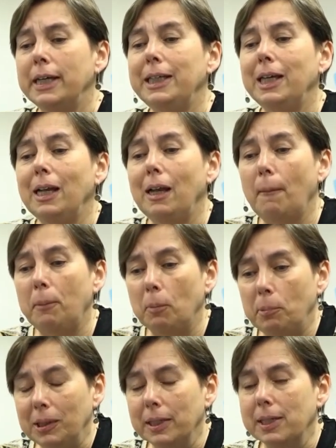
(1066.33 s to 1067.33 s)
And
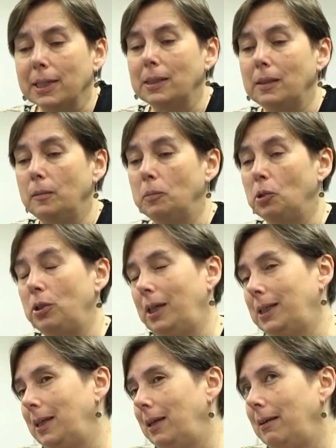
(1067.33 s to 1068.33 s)
in our
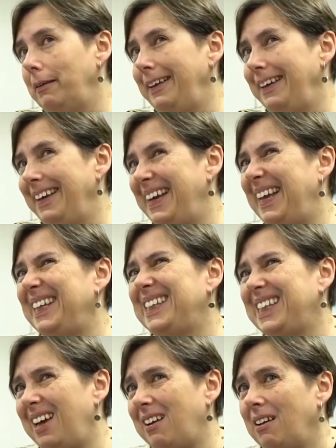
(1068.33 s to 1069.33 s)
process to
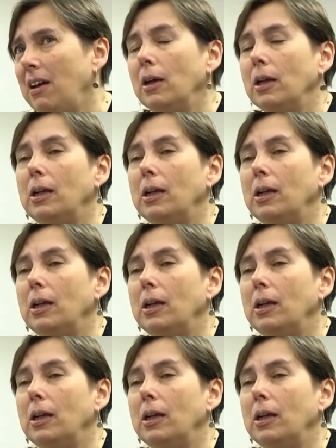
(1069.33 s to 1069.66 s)
develop